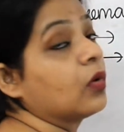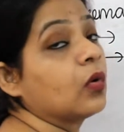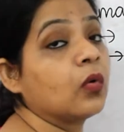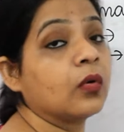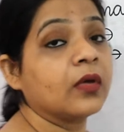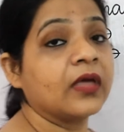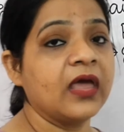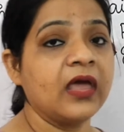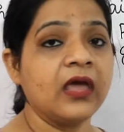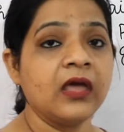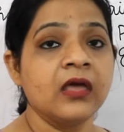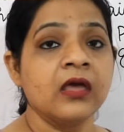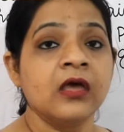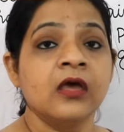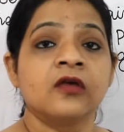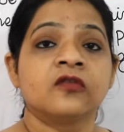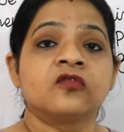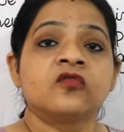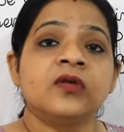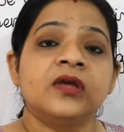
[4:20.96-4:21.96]
Okay.
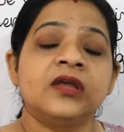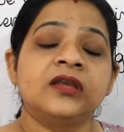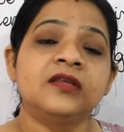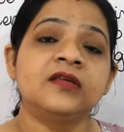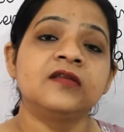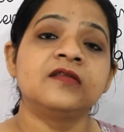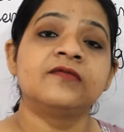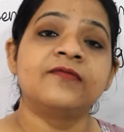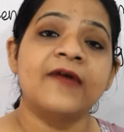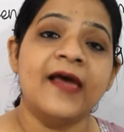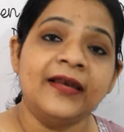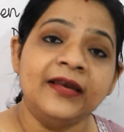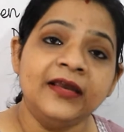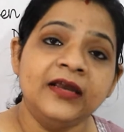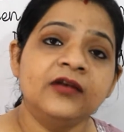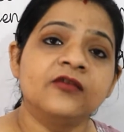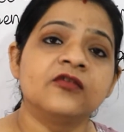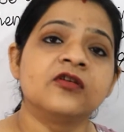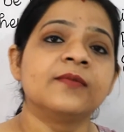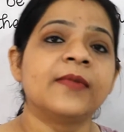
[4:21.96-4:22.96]
So, it is
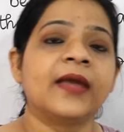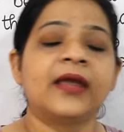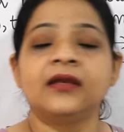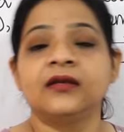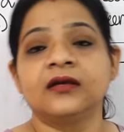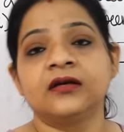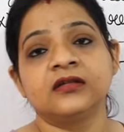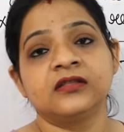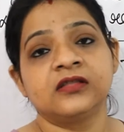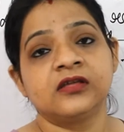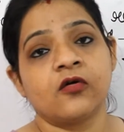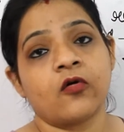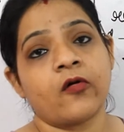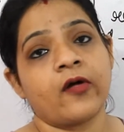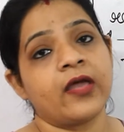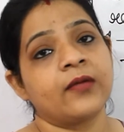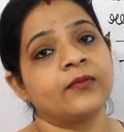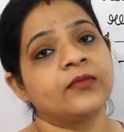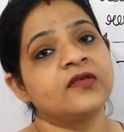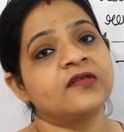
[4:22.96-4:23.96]
valid. Remainder
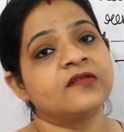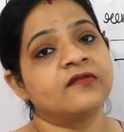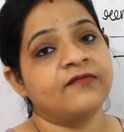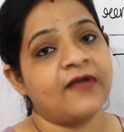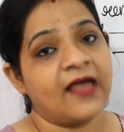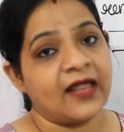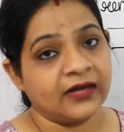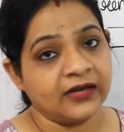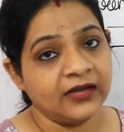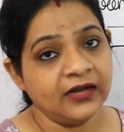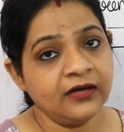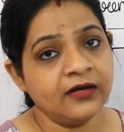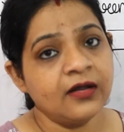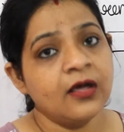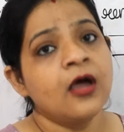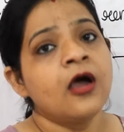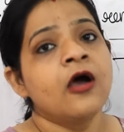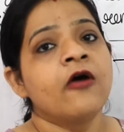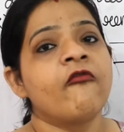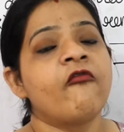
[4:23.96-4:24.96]
theorem is valid
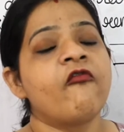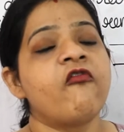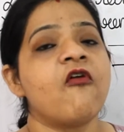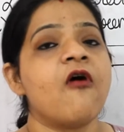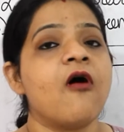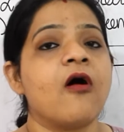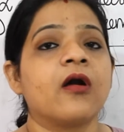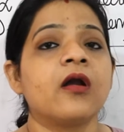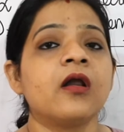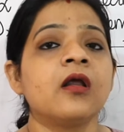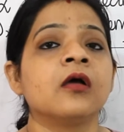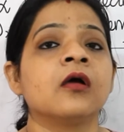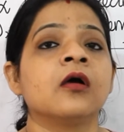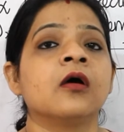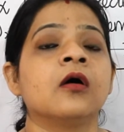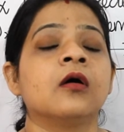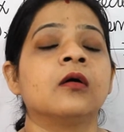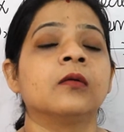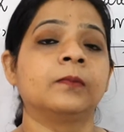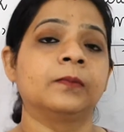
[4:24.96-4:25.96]
for
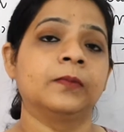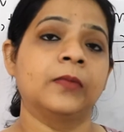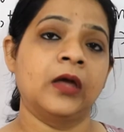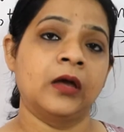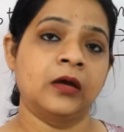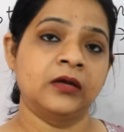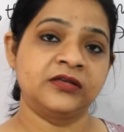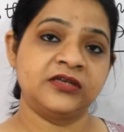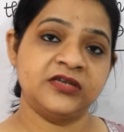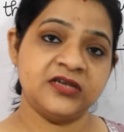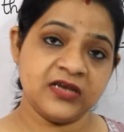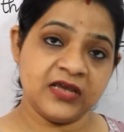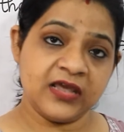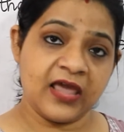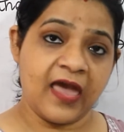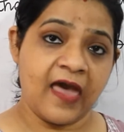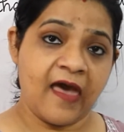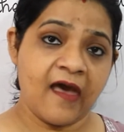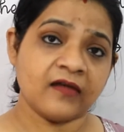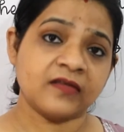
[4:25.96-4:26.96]

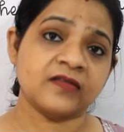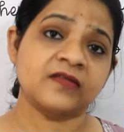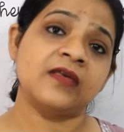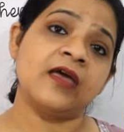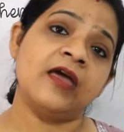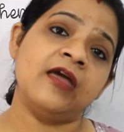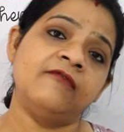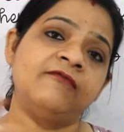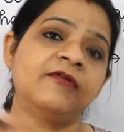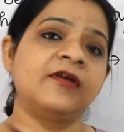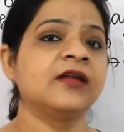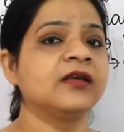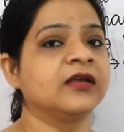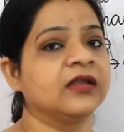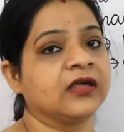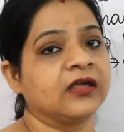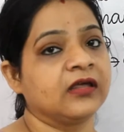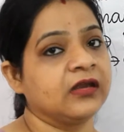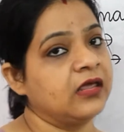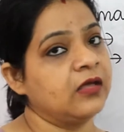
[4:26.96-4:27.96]
Gx having
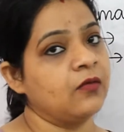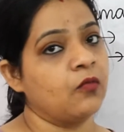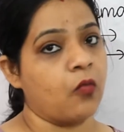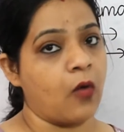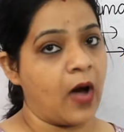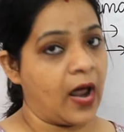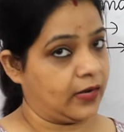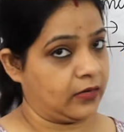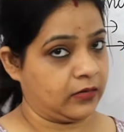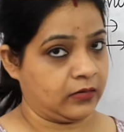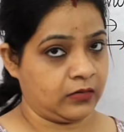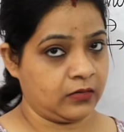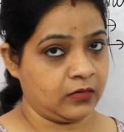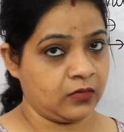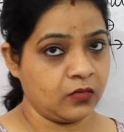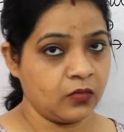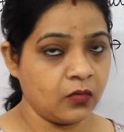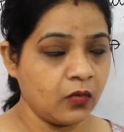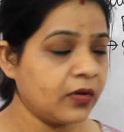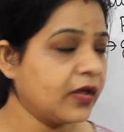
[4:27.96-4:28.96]
degree 1.
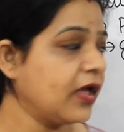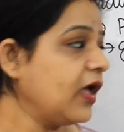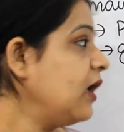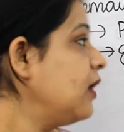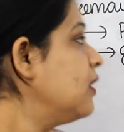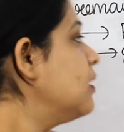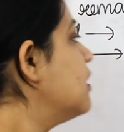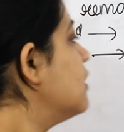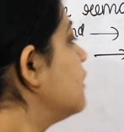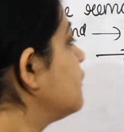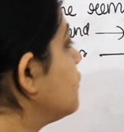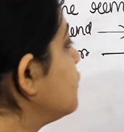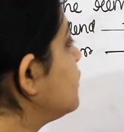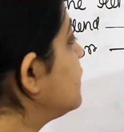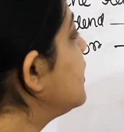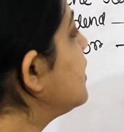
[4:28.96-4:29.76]
Okay. So,